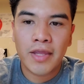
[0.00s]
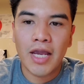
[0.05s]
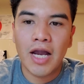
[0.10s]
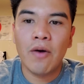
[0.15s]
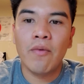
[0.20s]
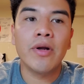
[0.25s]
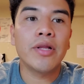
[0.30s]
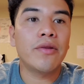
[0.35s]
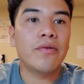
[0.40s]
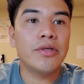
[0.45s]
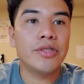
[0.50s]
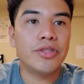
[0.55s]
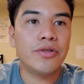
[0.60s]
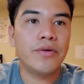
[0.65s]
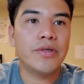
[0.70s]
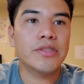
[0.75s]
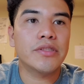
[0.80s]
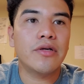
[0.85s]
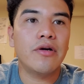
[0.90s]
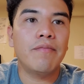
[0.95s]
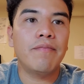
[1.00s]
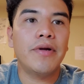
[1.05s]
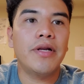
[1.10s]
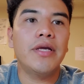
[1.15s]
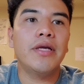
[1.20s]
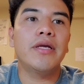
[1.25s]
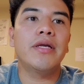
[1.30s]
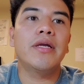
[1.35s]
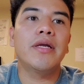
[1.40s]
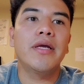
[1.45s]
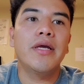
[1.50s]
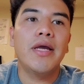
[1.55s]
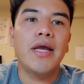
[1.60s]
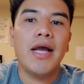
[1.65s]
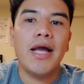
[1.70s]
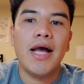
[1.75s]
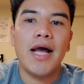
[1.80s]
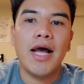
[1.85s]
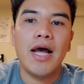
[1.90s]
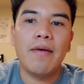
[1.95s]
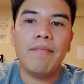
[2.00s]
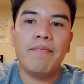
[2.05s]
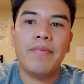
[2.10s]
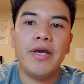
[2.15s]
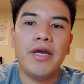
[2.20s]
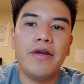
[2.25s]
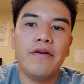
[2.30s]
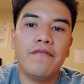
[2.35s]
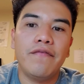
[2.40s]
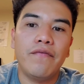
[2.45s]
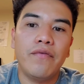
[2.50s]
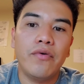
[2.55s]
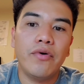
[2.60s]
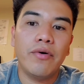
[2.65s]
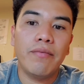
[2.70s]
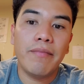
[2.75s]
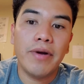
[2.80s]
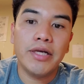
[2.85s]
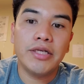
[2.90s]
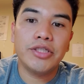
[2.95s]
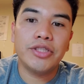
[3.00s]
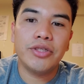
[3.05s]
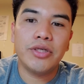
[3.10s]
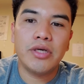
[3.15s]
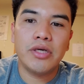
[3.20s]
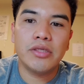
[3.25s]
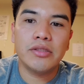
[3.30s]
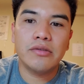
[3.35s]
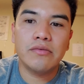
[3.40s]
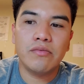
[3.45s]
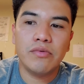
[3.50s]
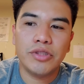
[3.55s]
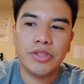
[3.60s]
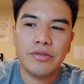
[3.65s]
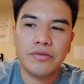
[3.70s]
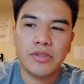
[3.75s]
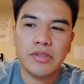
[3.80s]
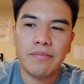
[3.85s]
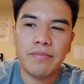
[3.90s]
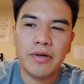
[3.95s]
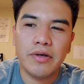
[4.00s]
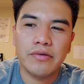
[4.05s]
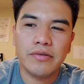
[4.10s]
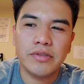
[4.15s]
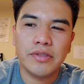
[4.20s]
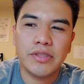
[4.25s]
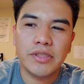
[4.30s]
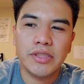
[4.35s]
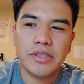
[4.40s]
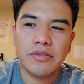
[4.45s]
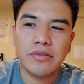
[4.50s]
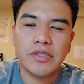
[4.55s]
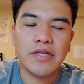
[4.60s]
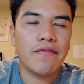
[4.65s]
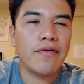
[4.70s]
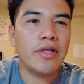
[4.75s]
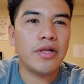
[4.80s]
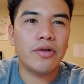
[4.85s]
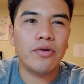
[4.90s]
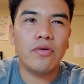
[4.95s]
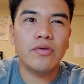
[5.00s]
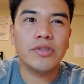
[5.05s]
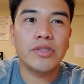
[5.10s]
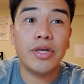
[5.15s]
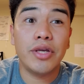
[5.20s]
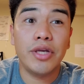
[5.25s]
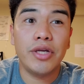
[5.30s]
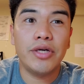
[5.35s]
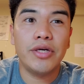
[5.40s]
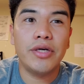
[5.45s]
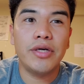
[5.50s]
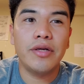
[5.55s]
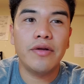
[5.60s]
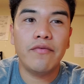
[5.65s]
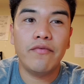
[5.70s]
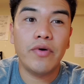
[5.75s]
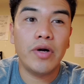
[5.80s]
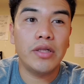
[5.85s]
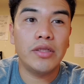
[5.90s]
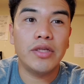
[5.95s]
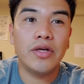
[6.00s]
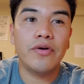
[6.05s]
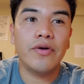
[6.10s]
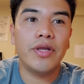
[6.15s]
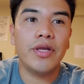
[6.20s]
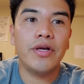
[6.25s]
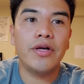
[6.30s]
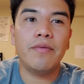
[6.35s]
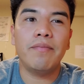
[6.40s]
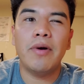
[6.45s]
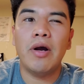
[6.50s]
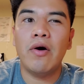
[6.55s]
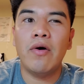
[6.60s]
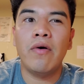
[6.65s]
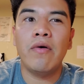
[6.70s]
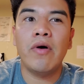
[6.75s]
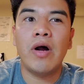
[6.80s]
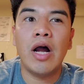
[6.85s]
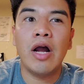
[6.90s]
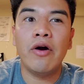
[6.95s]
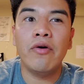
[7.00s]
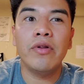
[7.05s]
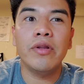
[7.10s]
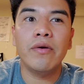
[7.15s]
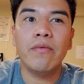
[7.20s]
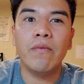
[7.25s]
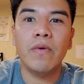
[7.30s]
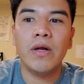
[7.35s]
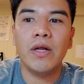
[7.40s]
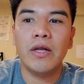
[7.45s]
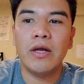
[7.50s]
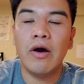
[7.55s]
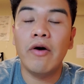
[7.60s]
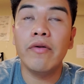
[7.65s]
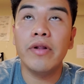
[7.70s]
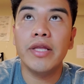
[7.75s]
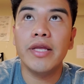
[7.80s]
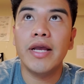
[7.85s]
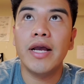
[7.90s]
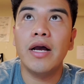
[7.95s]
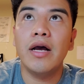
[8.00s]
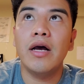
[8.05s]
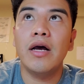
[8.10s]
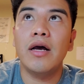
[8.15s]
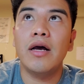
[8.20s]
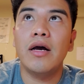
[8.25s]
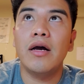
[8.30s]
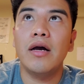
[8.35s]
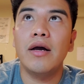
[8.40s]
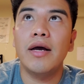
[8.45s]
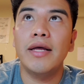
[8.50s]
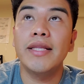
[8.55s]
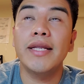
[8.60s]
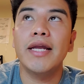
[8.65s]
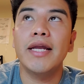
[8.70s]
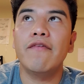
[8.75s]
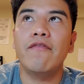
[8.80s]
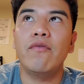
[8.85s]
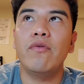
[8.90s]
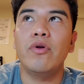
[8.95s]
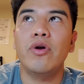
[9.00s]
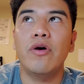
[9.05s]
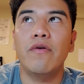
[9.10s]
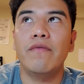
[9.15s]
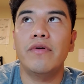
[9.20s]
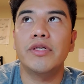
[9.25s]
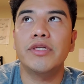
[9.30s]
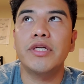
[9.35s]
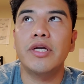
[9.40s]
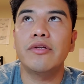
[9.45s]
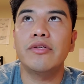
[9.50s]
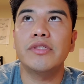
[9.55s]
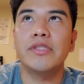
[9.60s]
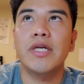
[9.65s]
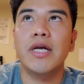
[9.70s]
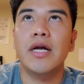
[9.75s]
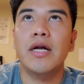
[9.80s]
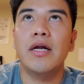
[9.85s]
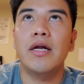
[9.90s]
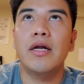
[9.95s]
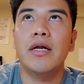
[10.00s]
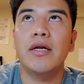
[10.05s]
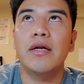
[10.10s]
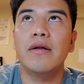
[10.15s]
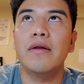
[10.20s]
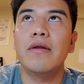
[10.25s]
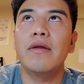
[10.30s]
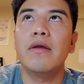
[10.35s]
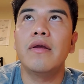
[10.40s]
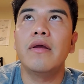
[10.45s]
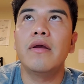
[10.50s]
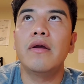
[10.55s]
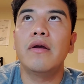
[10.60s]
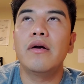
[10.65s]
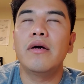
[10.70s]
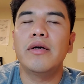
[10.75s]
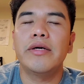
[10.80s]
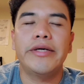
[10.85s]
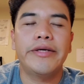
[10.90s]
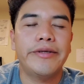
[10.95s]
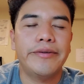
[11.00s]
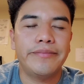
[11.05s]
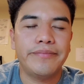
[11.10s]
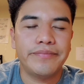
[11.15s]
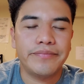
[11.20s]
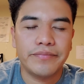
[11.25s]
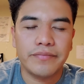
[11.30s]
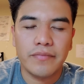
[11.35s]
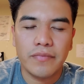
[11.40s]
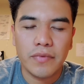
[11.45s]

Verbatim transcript: I went to the insurance company. I paid for my insurance, which was about six or seven hundred dollars a year for an entire year. But I only I only got I didn't get full coverage. I just got um,